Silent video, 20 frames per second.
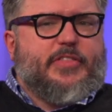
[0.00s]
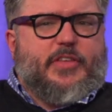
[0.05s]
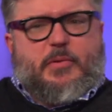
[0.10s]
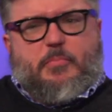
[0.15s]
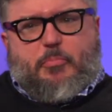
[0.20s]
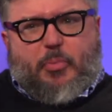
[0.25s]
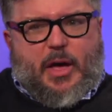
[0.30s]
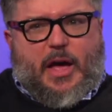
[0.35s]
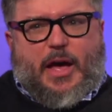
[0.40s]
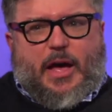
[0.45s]

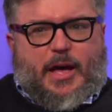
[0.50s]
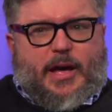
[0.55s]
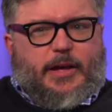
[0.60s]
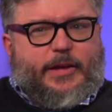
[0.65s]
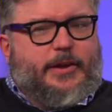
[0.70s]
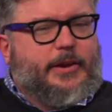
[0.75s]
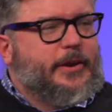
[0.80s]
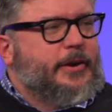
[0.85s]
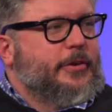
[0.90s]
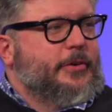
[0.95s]
then bah,
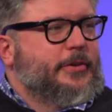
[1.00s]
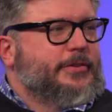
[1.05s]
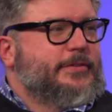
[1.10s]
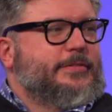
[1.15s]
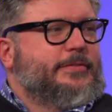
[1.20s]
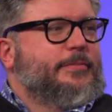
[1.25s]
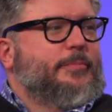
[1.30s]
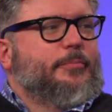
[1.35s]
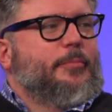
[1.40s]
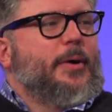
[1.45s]
you know,
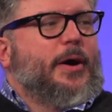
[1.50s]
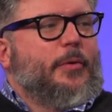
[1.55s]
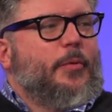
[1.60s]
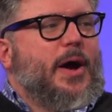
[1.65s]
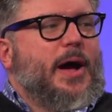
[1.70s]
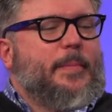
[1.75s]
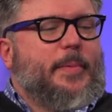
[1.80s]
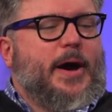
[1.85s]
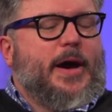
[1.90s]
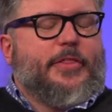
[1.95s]
it's, bah,
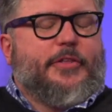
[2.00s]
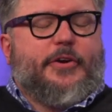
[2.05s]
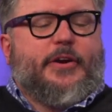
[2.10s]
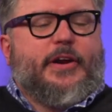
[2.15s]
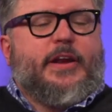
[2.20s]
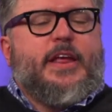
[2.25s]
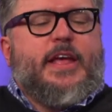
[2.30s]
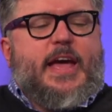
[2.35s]
why bother?